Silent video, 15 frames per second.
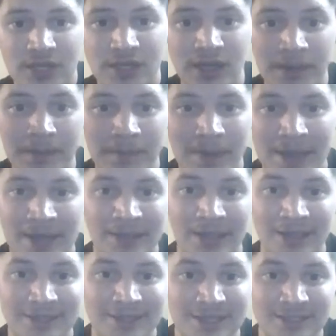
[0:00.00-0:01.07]
come in my head
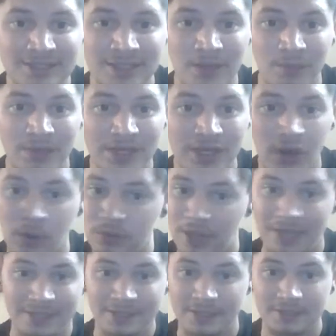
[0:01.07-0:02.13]
like this, and we go
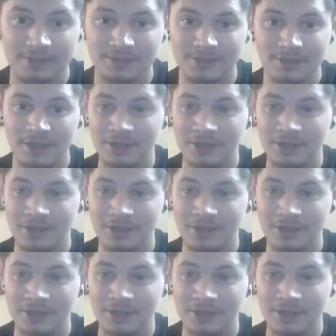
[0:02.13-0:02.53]
like this.